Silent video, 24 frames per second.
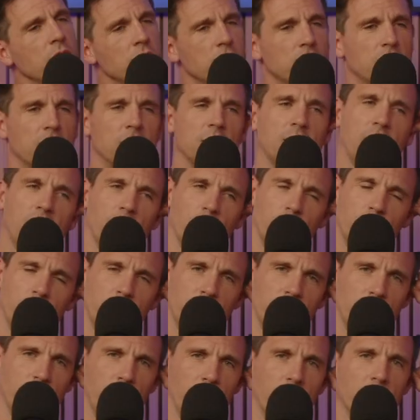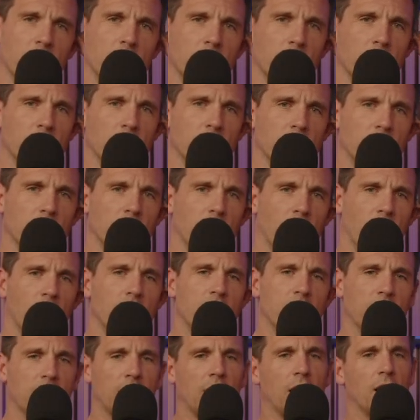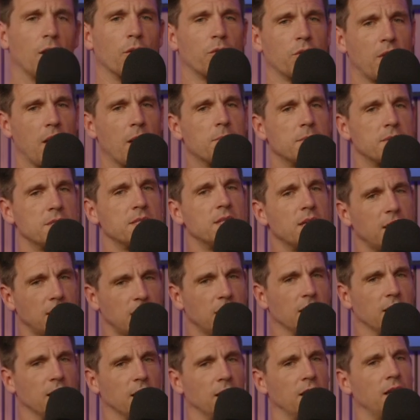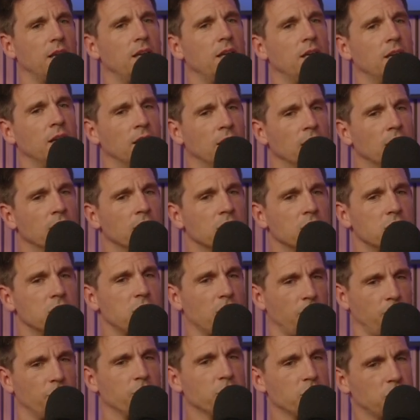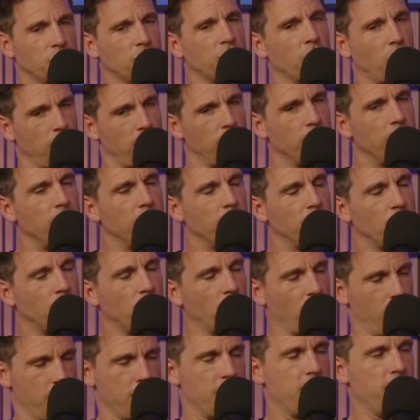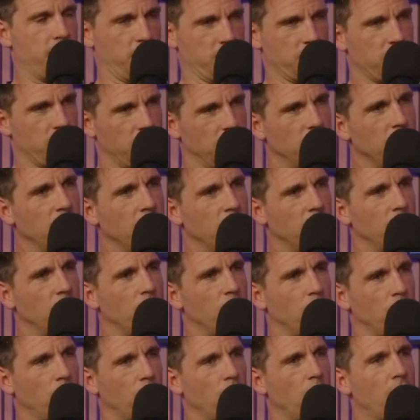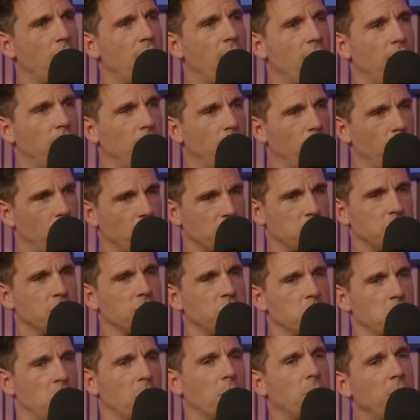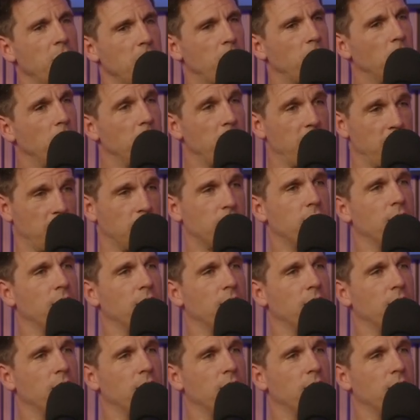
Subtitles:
do you think I think healthcare particularly suffers from this, where lots of smart people make